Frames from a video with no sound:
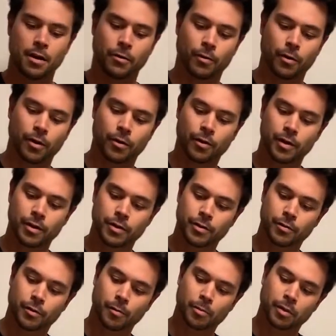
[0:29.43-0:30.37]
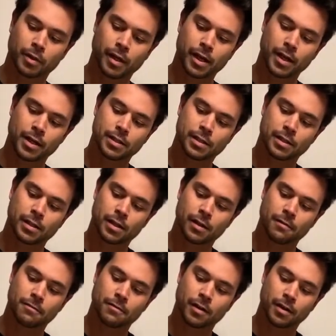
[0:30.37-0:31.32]
We're going to replace
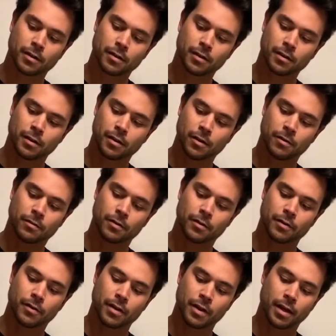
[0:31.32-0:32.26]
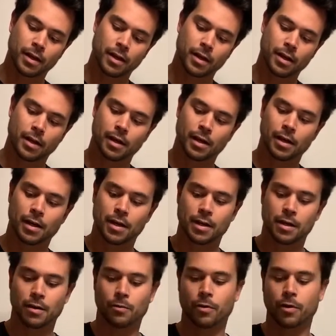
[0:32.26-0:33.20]
the funnel over the
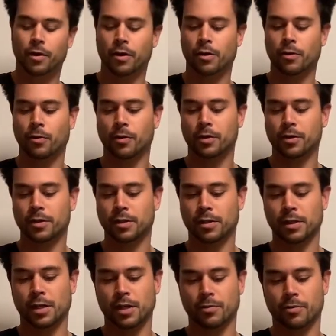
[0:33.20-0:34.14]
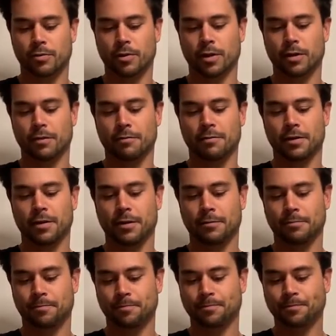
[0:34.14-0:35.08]
1 1/4 since that's what we're going to
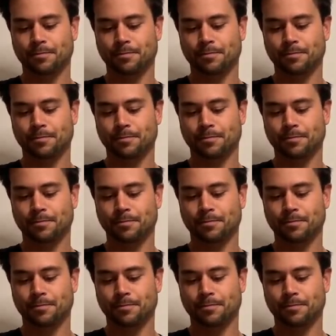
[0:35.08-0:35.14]
fill.